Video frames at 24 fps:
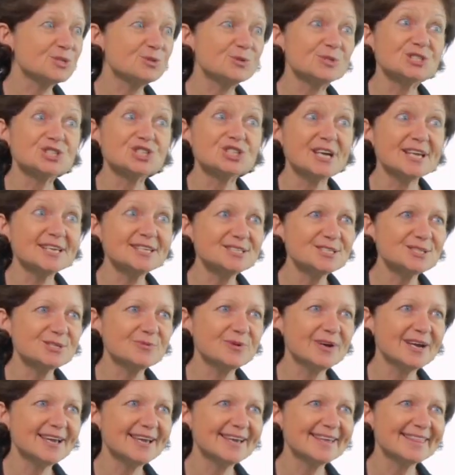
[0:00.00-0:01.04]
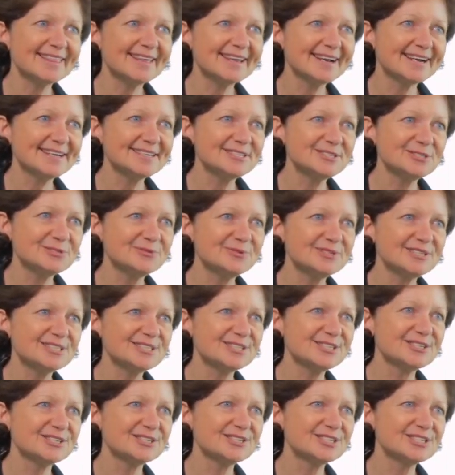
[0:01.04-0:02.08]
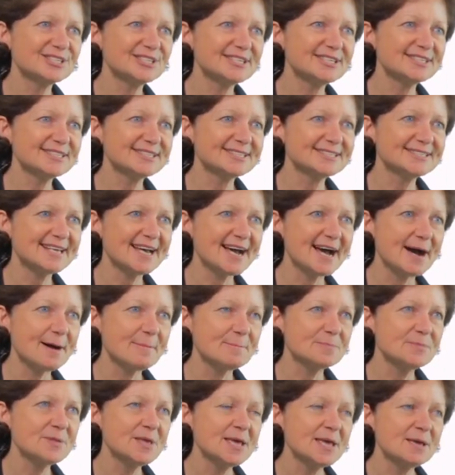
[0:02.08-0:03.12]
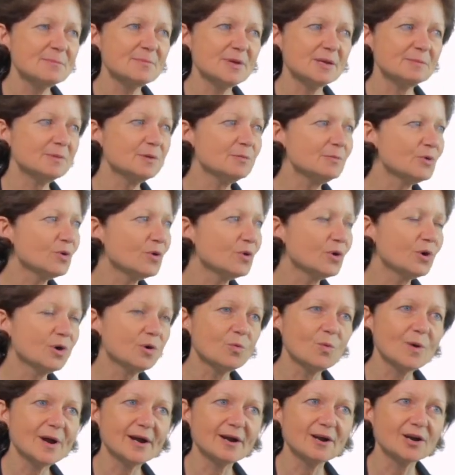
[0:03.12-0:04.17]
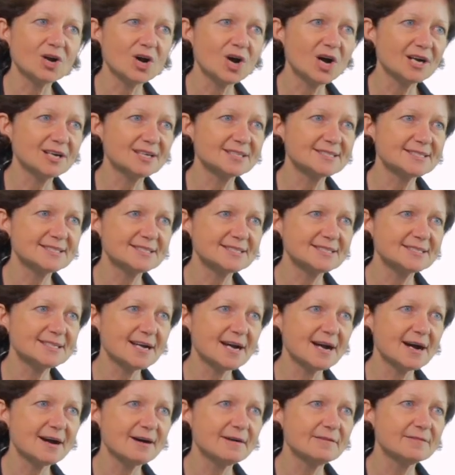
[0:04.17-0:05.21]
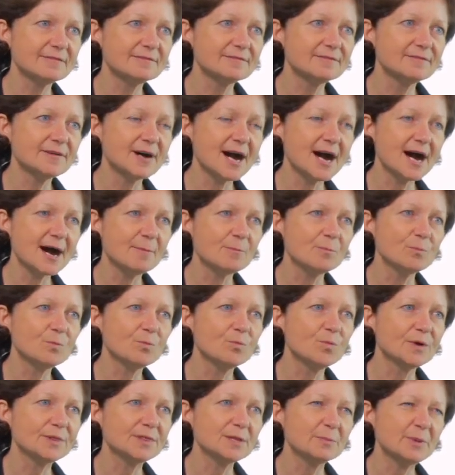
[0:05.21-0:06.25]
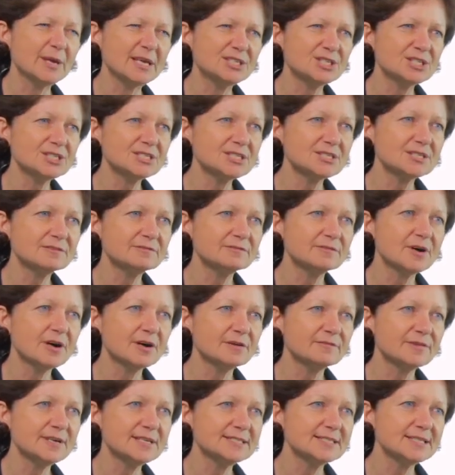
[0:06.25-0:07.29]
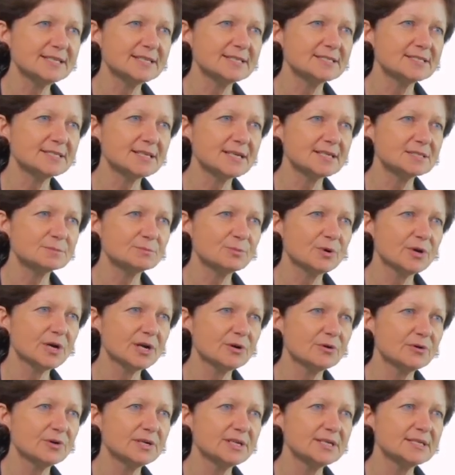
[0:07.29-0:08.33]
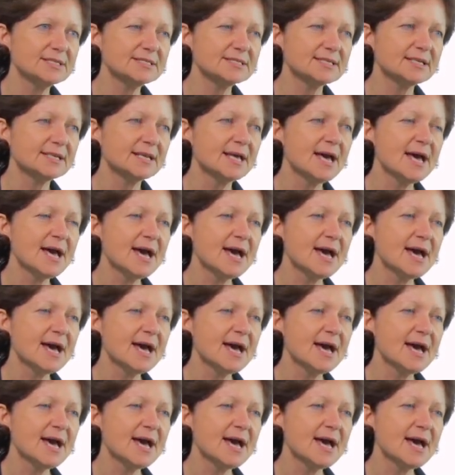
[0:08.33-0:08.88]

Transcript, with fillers: so it's changed the way that I do research. It's um, made me more aware and cognizant of um, what the patients are, are facing as, as priorities and,